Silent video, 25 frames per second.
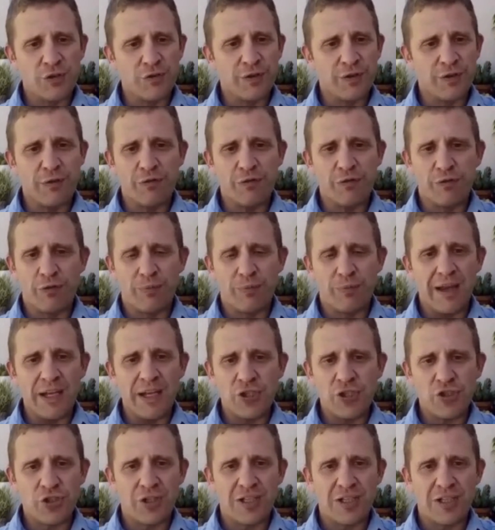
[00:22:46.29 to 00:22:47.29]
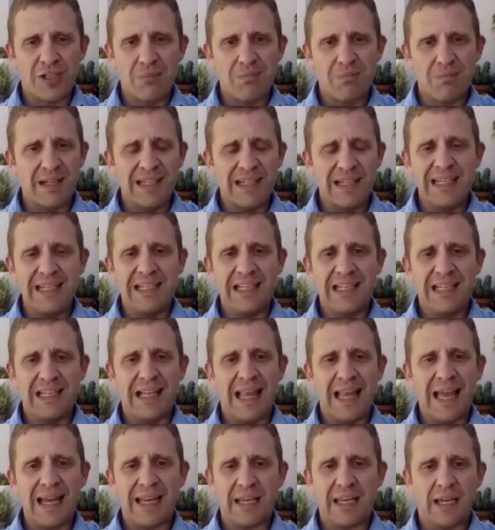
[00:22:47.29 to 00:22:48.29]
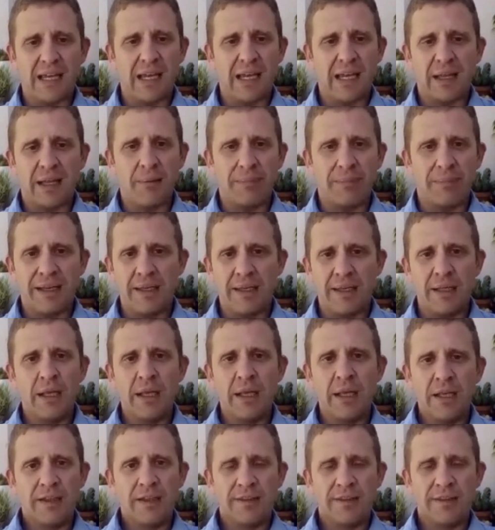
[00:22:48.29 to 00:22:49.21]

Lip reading: of information completely lacking. And I mean,